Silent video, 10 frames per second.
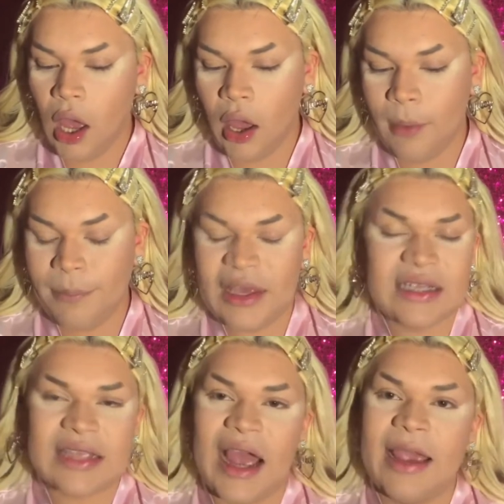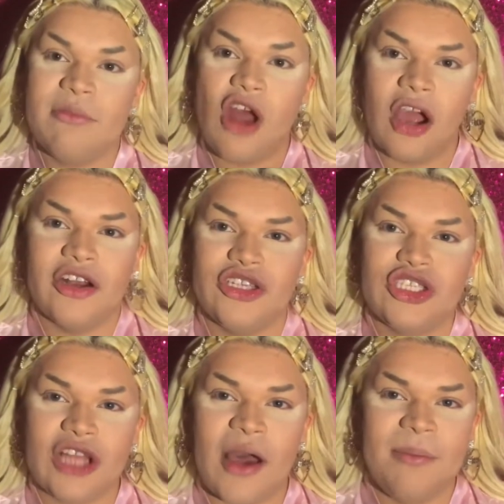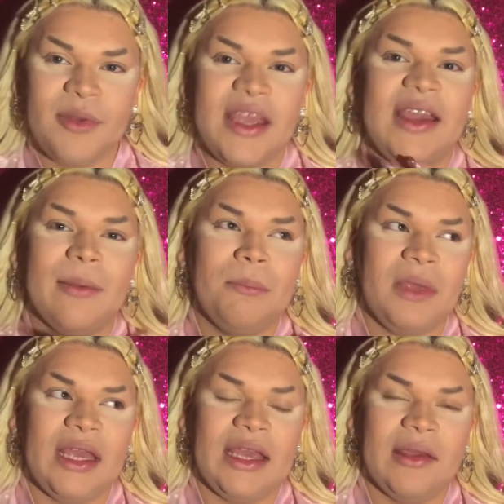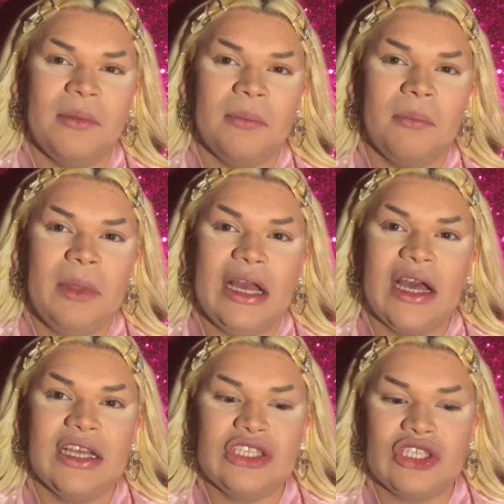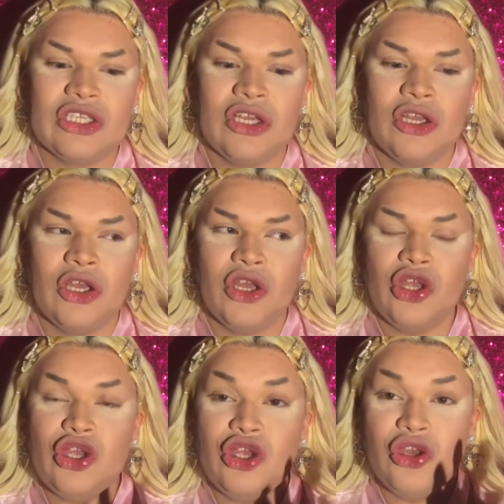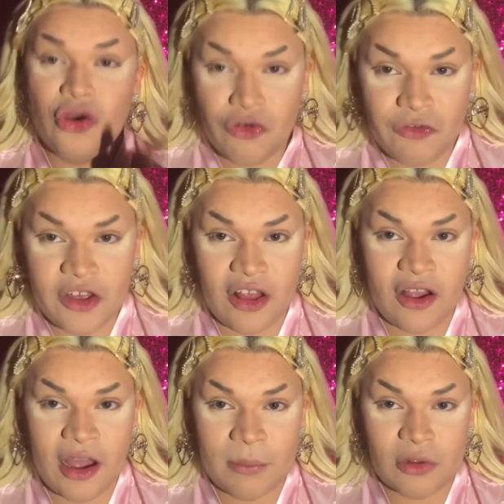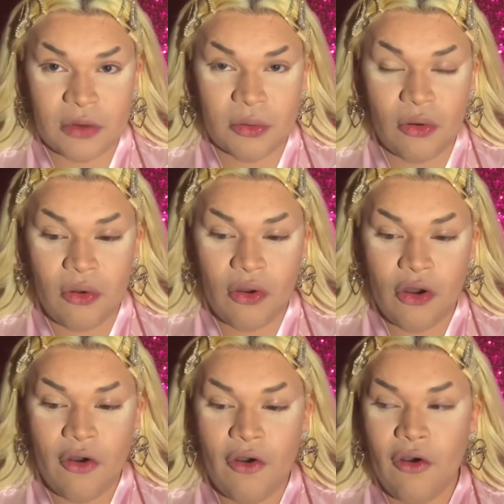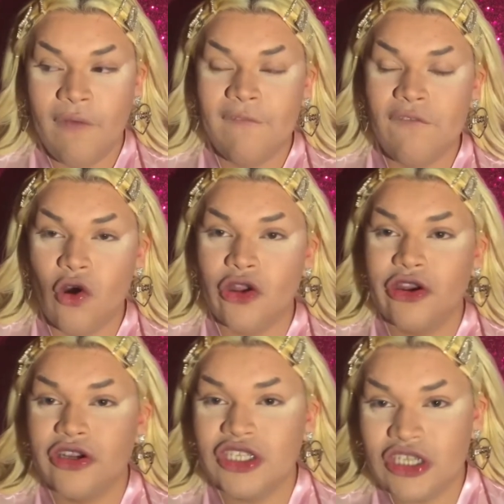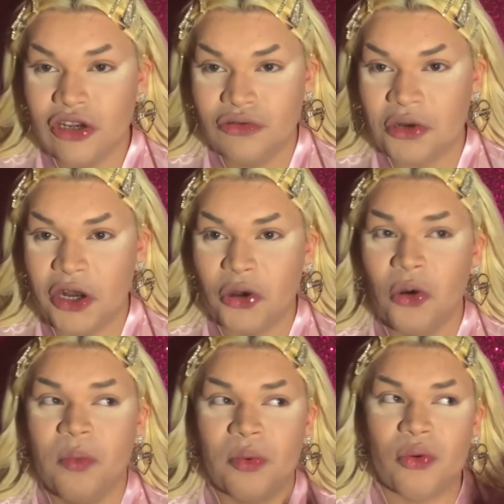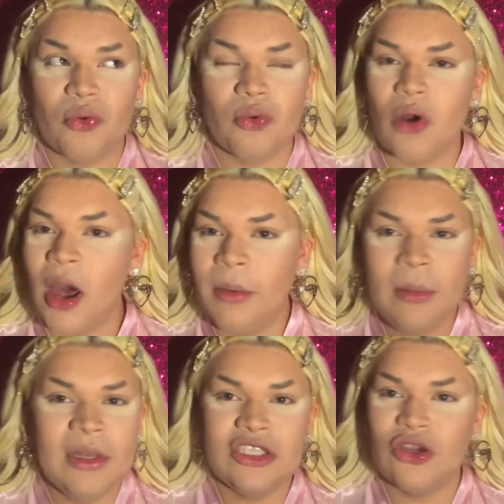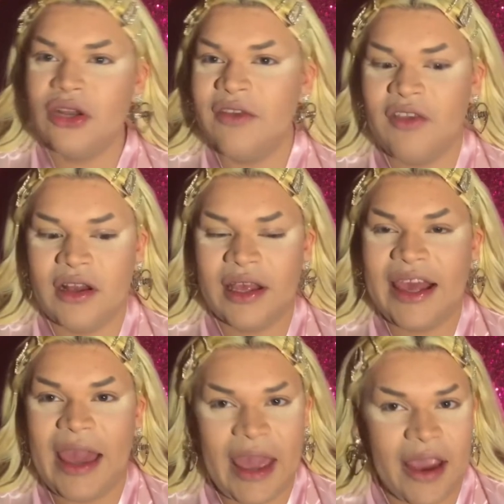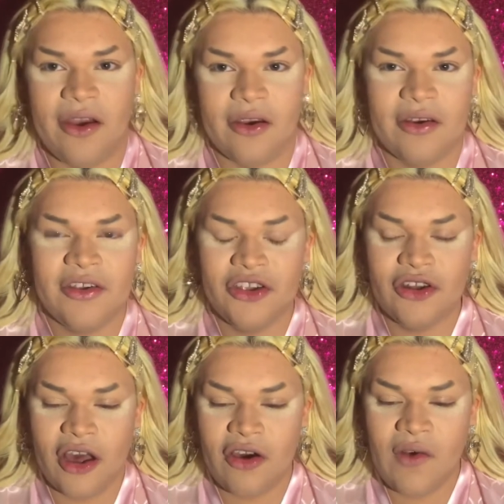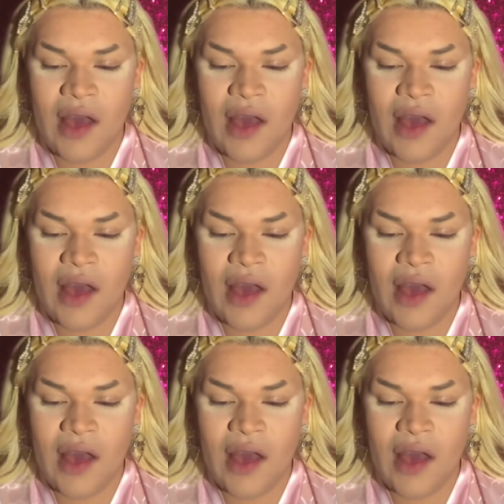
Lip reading: Because I am not gonna stop being me because you feel uncomfortable for your children who probably don't even care, you know?